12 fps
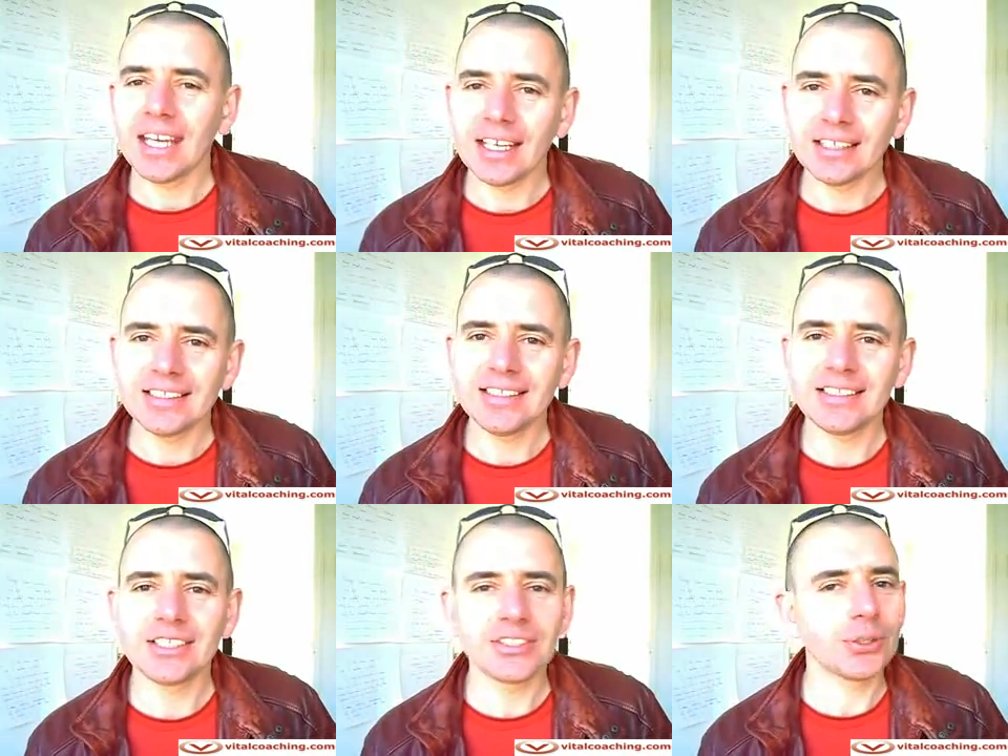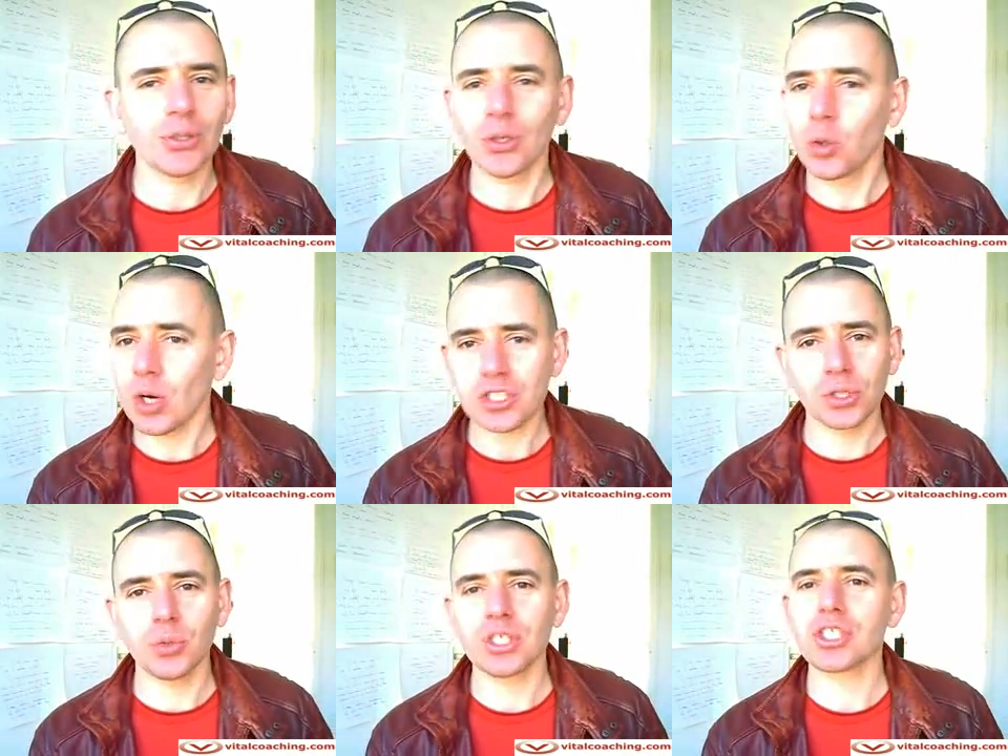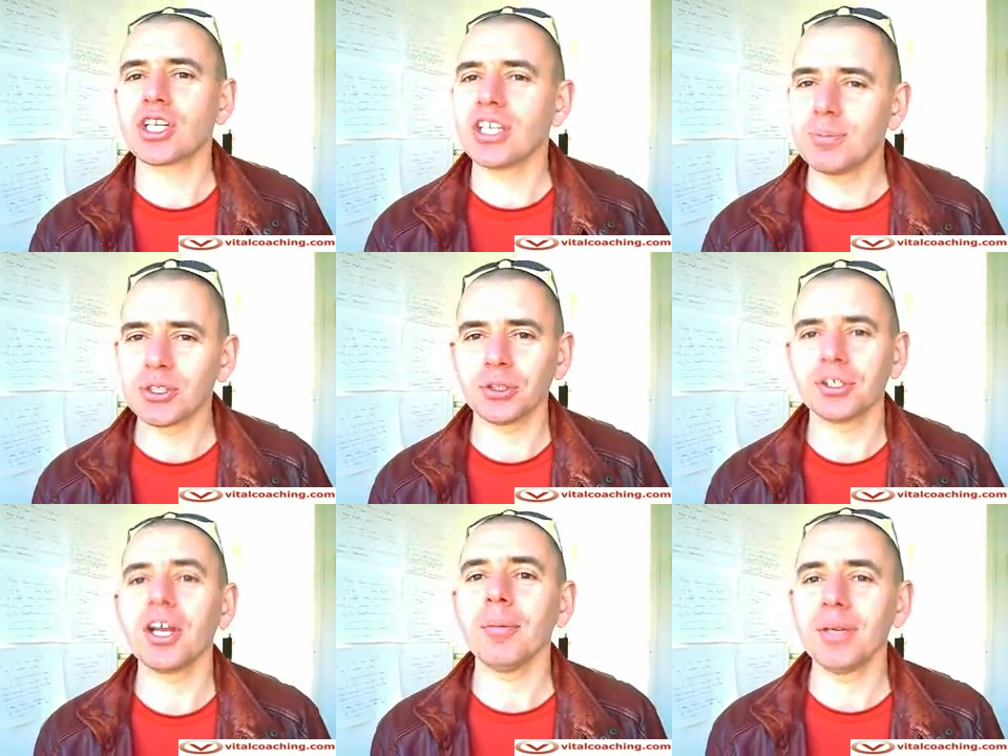and this is a question which keeps
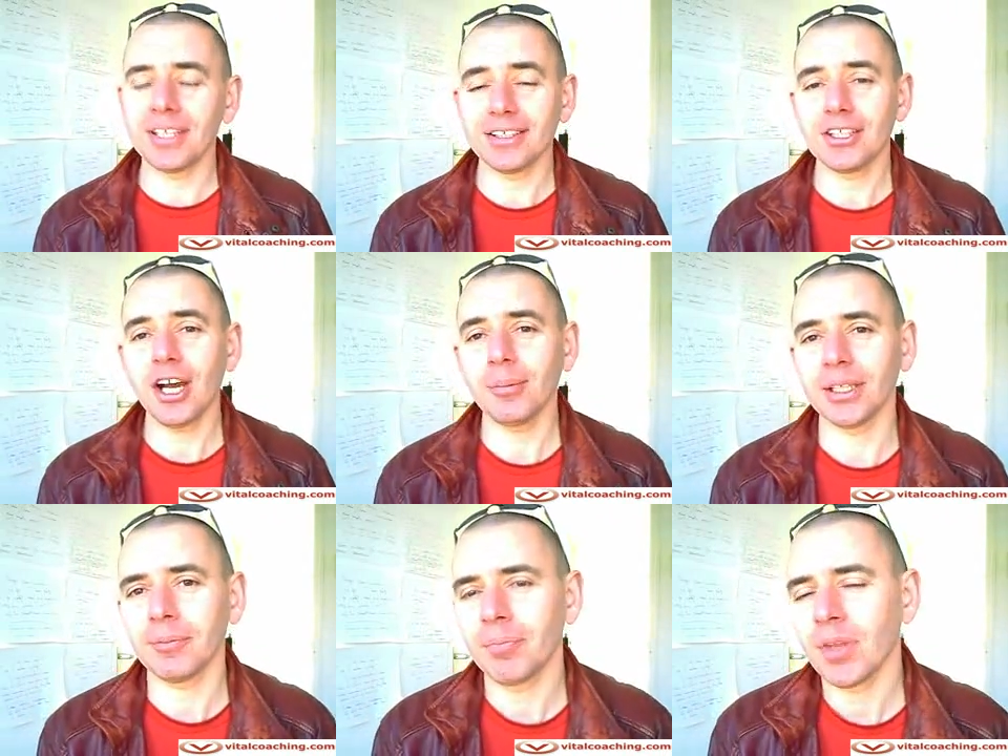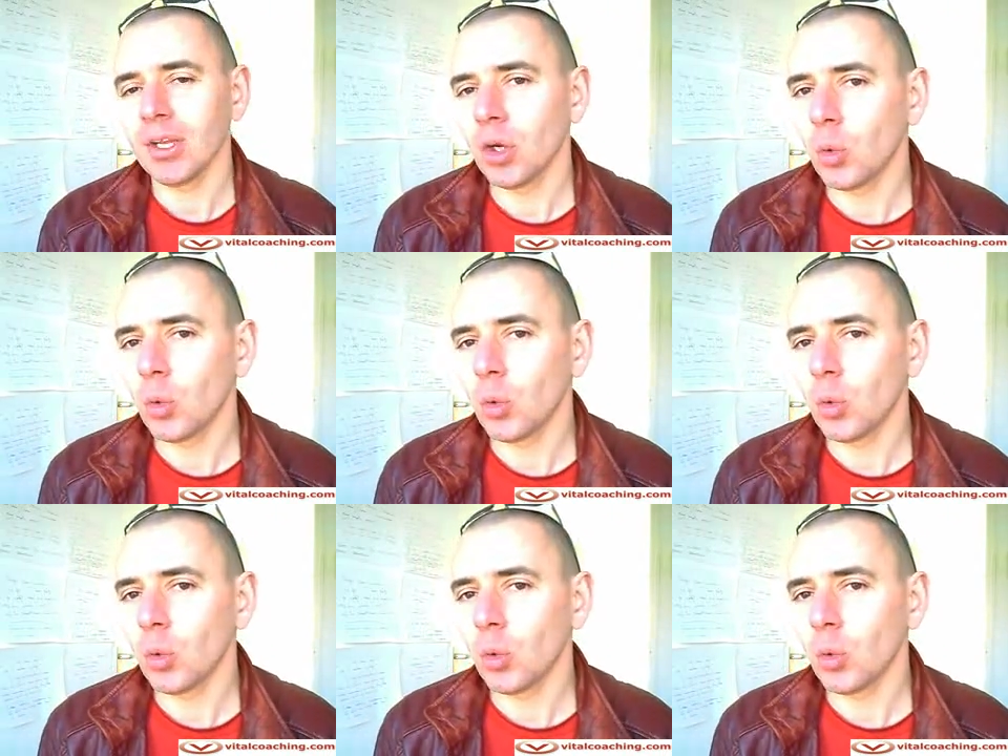on coming and coming.